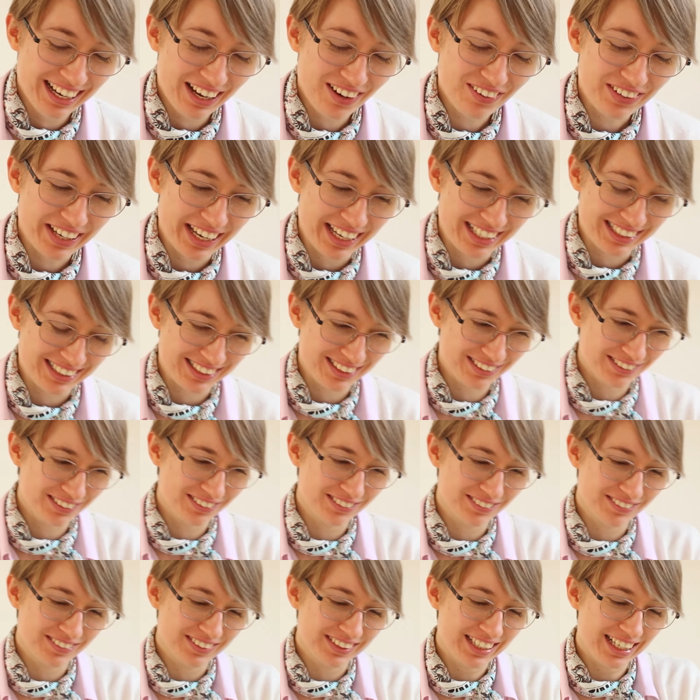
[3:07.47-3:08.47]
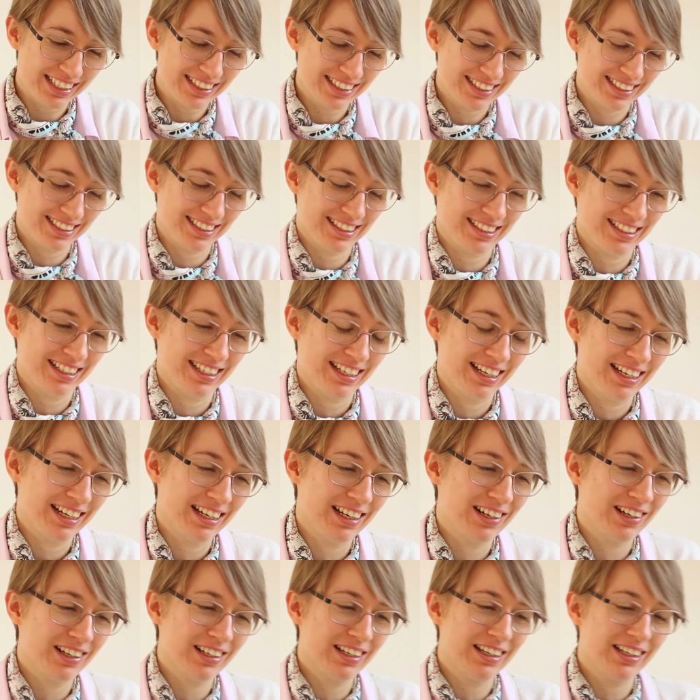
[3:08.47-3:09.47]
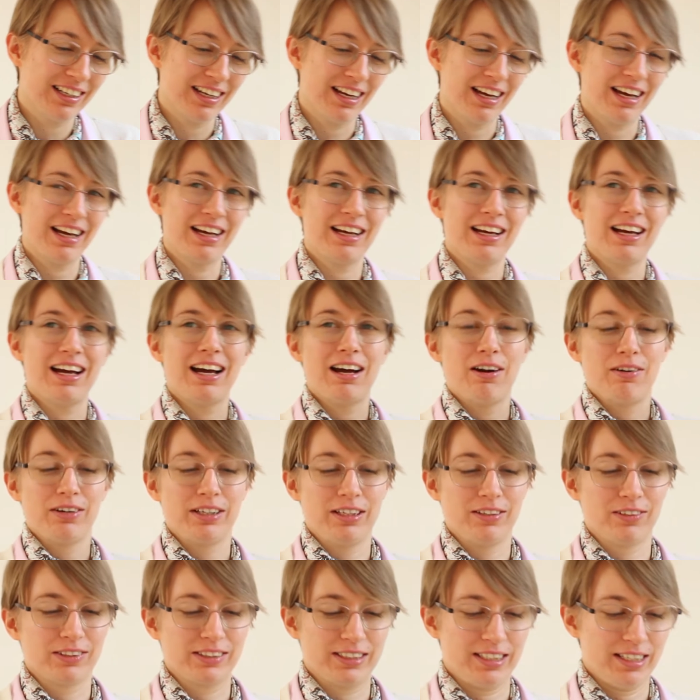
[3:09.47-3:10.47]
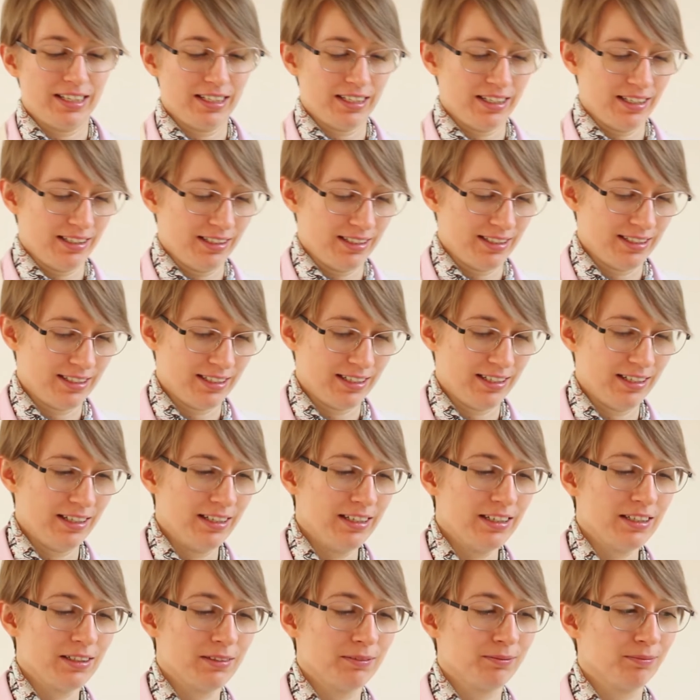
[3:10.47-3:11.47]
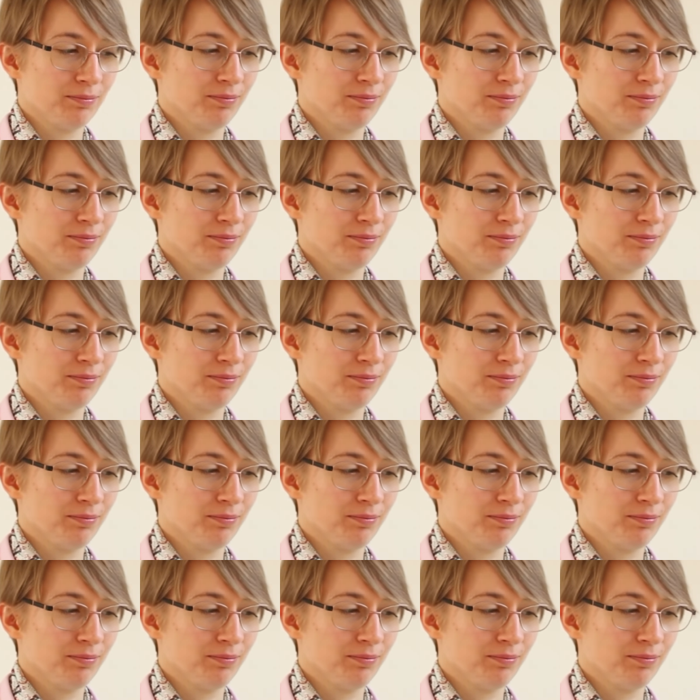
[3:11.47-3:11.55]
Okay, so that's how it looks like inside.